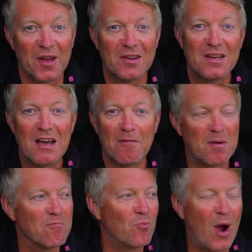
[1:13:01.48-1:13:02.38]
one. I've
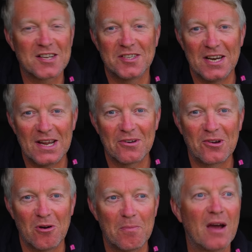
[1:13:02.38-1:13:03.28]
been waxing
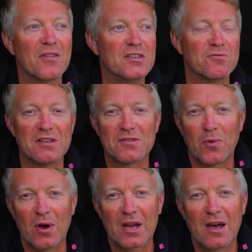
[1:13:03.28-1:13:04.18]
lyrical about these
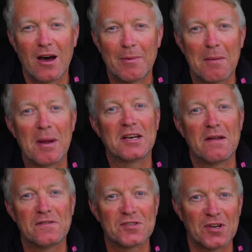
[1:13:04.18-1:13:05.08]
reservoir carp, how
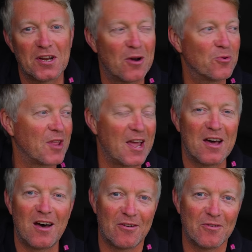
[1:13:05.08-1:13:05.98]
magnificent and old they
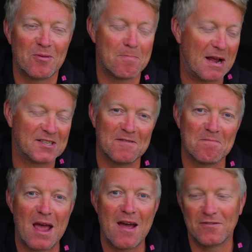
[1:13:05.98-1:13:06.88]
are, the massive
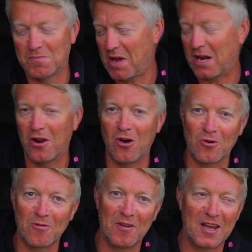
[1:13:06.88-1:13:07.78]
mouths, big
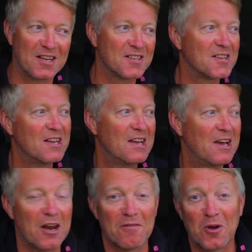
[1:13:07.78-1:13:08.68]
long things,
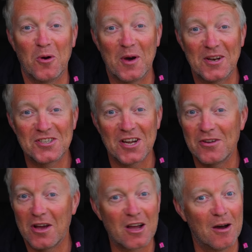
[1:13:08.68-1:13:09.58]
and I've got one to show
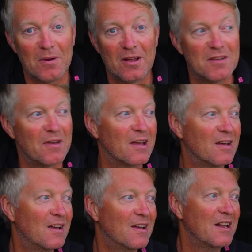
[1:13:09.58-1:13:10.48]
you. I can't believe it
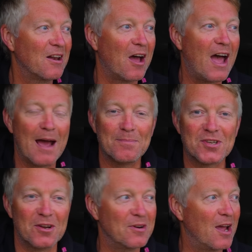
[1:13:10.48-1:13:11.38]
like
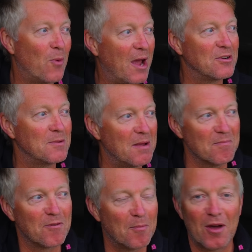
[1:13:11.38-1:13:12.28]
absolutely. I wound him
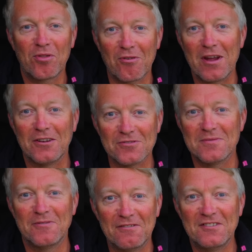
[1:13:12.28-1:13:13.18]
in from like
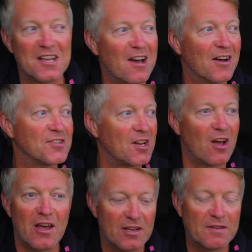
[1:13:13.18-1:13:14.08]
350 yards,
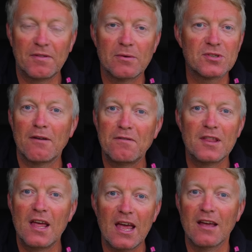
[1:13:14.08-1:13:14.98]
like as if there was nothing
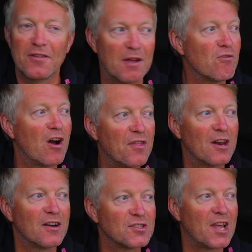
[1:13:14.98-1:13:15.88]
there. And then right at the
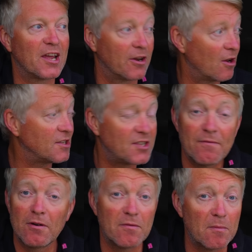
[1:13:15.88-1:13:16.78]
last second, like
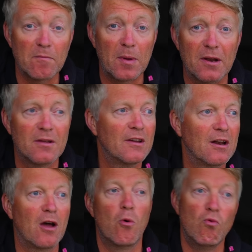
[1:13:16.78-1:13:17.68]
several of them have been,
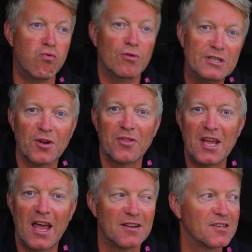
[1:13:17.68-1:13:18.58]
like he's on
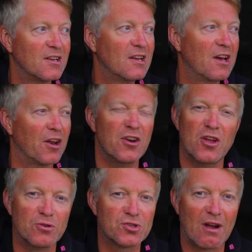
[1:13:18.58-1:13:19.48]
the end, and I
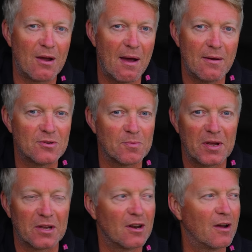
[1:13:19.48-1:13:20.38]
knew straight away it was a
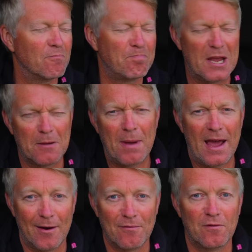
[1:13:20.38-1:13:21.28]
big and like big
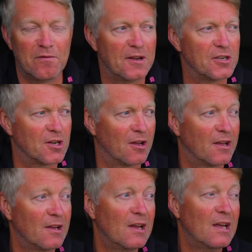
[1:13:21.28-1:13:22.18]
powerful fish. Like
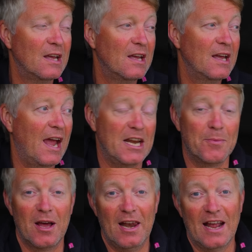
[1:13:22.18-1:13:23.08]

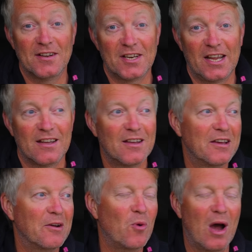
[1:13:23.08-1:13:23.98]
anyway, I landed it.
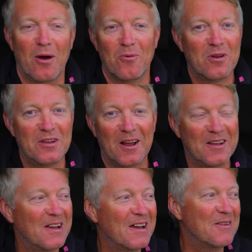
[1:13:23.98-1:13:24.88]
Wow, you
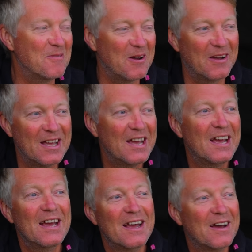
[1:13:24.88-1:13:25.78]
know.
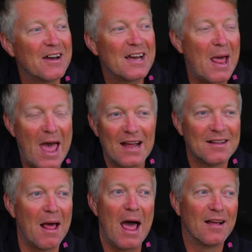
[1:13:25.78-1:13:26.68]
Uh,
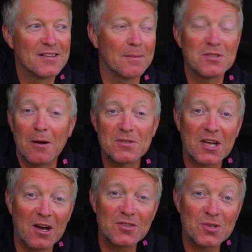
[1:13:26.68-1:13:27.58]
uh, sometimes I
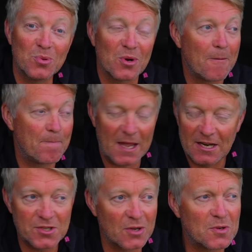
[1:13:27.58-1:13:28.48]
can't talk, and
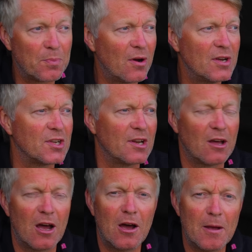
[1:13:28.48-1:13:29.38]
it's not surprising.
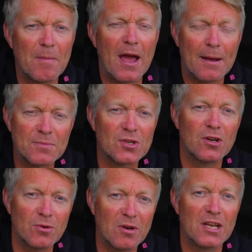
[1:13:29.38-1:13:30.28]
Like I'm
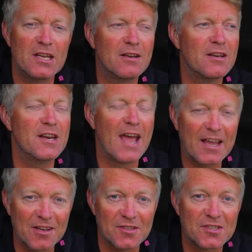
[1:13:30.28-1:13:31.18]
absolutely
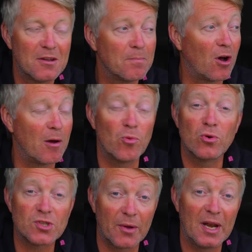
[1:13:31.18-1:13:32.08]
knackered, but I'm
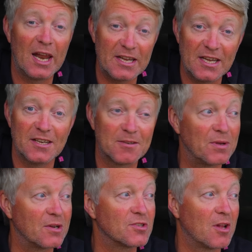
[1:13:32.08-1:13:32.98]
also elated
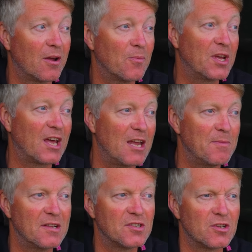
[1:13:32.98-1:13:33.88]
because like we came
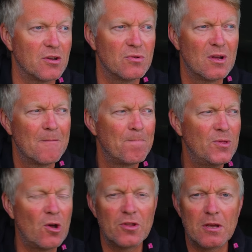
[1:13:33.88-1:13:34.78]
here to do
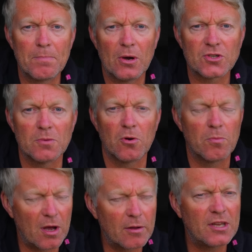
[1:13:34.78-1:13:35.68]
not the impossible,
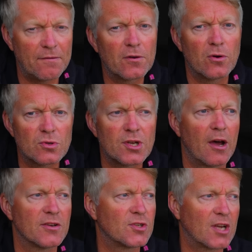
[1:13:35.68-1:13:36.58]
but a difficult
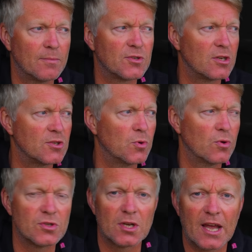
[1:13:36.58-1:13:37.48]
task to come to these
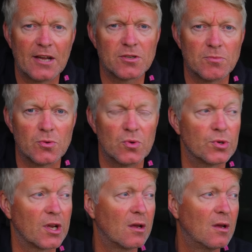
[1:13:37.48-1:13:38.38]
waters and catch them to
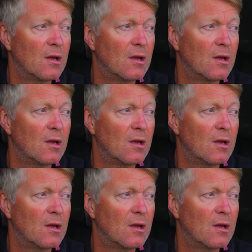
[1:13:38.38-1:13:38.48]
order